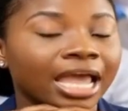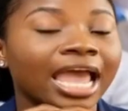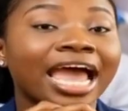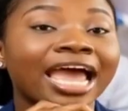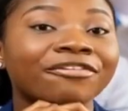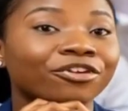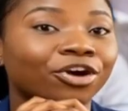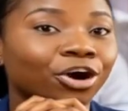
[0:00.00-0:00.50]

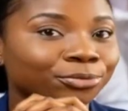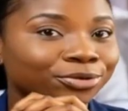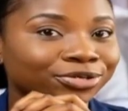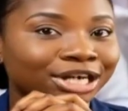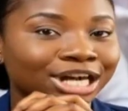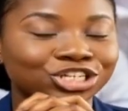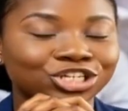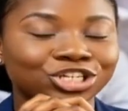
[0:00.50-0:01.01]
Airflow
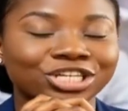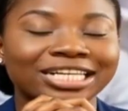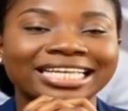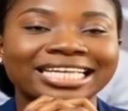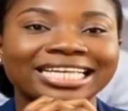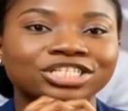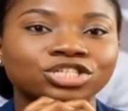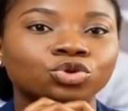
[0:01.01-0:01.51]
obstruction
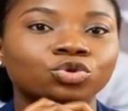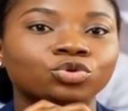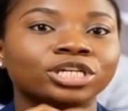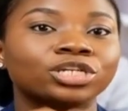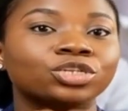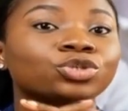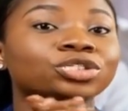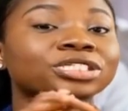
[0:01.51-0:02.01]
leads to
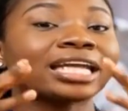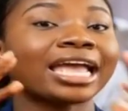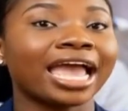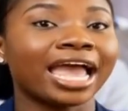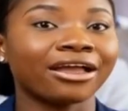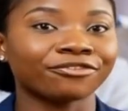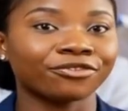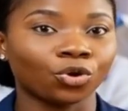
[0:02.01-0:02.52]
reduced
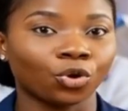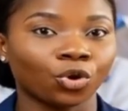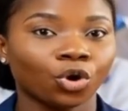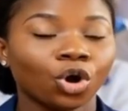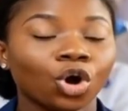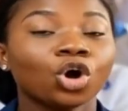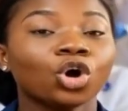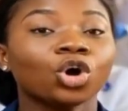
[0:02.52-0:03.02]
airflow,
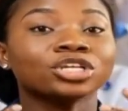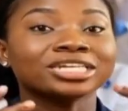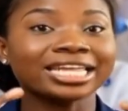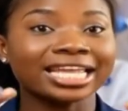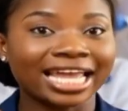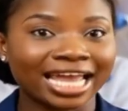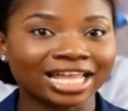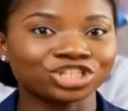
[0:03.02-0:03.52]
causing
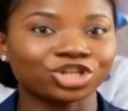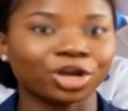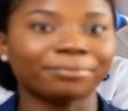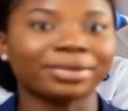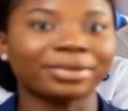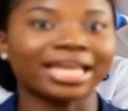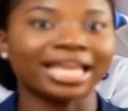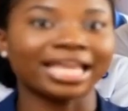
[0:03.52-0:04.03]
air
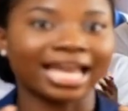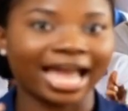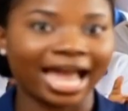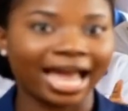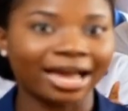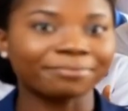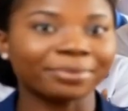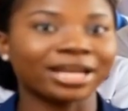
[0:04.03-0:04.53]
trapping and
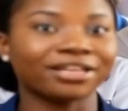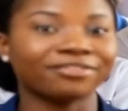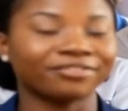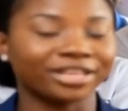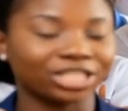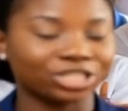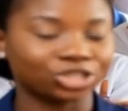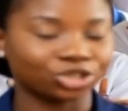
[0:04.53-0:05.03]

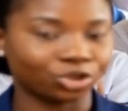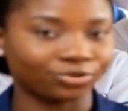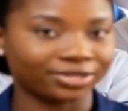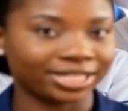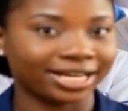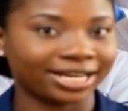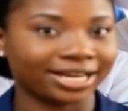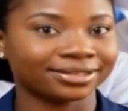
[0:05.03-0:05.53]
hyperinflation of the
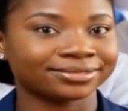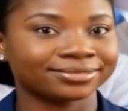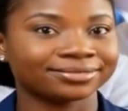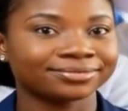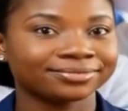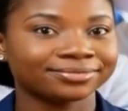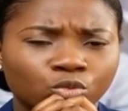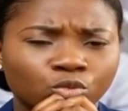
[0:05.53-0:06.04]

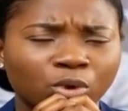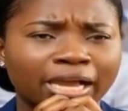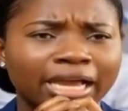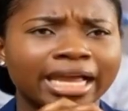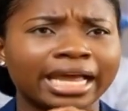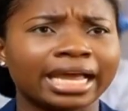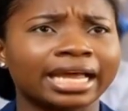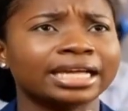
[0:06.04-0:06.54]
lungs. When
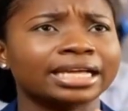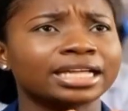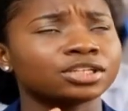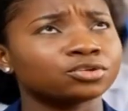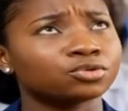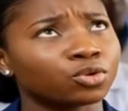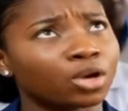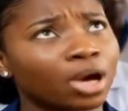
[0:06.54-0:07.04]
air is
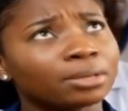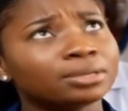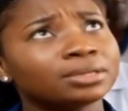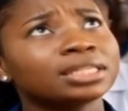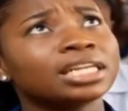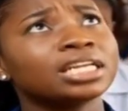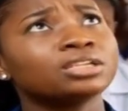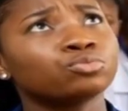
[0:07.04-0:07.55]
trapped,
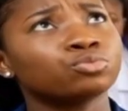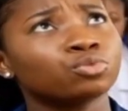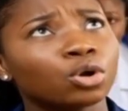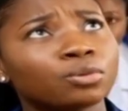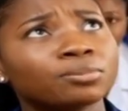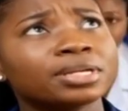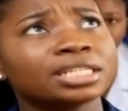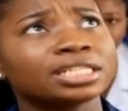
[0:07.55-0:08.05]
there is poor
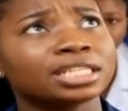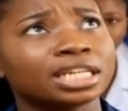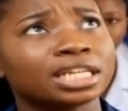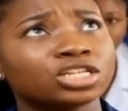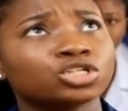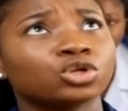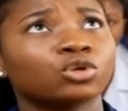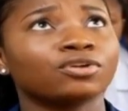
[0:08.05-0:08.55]

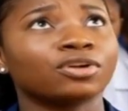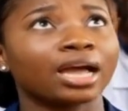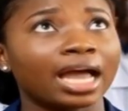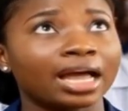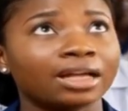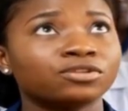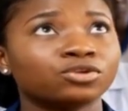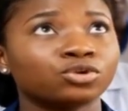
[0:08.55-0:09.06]
ventilation of the
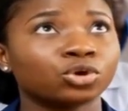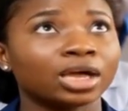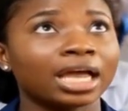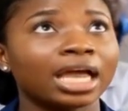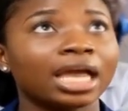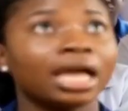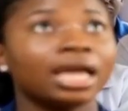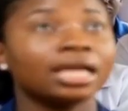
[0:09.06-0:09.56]

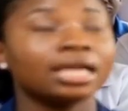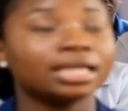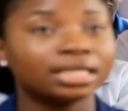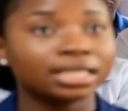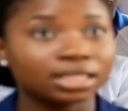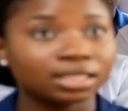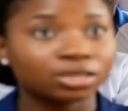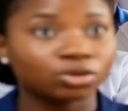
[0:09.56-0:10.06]
alveoli,
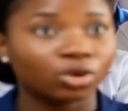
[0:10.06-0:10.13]
leading to